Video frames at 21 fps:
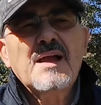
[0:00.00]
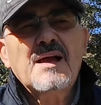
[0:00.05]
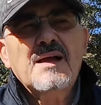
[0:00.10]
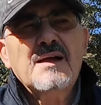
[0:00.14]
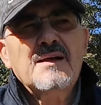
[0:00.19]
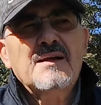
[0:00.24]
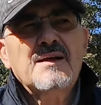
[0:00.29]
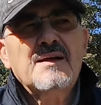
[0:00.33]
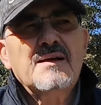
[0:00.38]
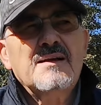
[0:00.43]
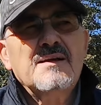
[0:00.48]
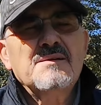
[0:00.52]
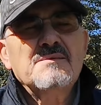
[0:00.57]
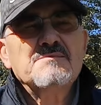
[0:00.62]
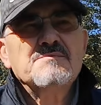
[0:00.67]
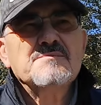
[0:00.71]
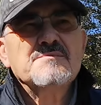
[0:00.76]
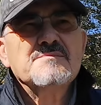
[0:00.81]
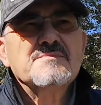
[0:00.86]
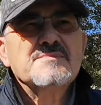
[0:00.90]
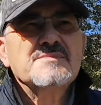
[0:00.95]
uh,
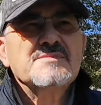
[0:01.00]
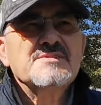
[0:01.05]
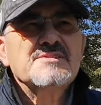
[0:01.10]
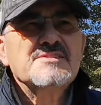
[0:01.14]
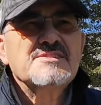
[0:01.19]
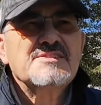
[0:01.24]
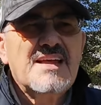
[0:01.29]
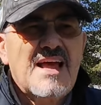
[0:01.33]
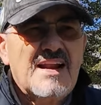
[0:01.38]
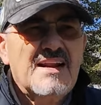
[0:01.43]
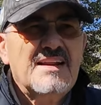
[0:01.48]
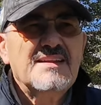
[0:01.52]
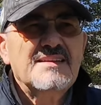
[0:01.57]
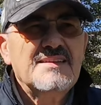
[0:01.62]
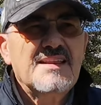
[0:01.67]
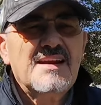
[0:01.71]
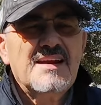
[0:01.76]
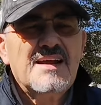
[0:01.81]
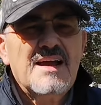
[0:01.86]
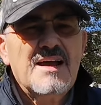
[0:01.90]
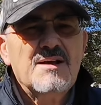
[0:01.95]
selling
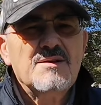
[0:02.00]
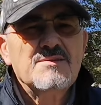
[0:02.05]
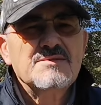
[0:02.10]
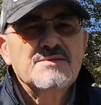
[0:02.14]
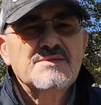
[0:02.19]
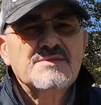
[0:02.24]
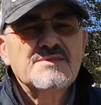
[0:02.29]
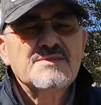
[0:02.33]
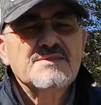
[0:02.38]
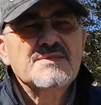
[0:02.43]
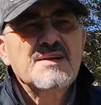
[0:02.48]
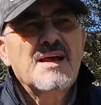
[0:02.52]
that house,